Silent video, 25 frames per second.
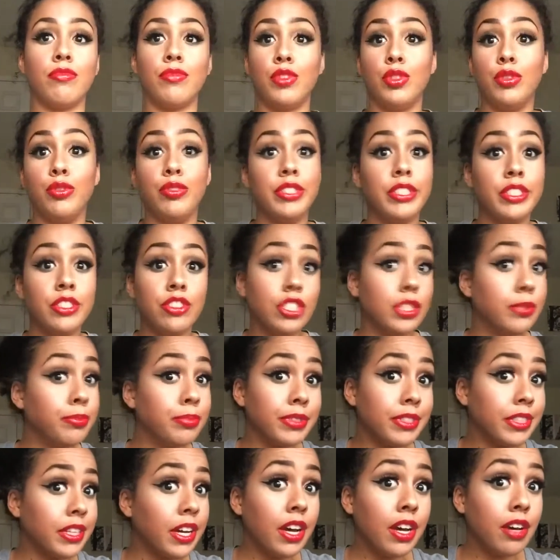using cheap
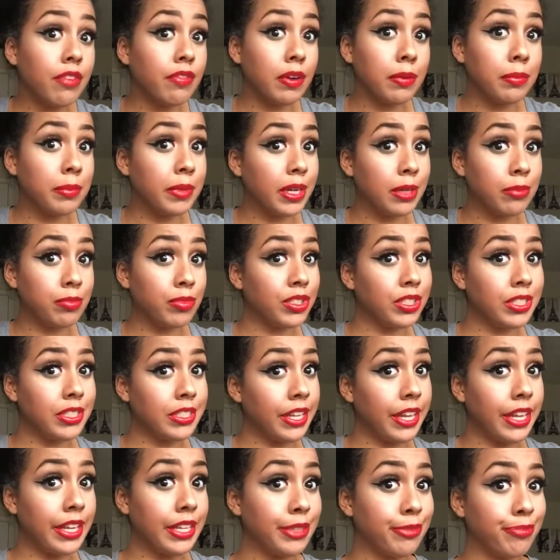stuff. I mean, I'm just
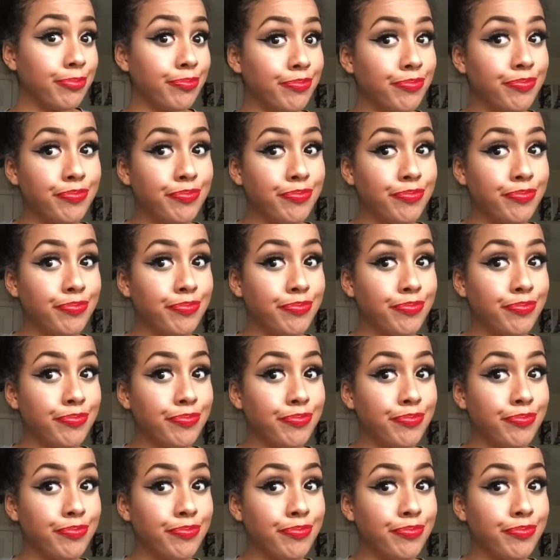saying.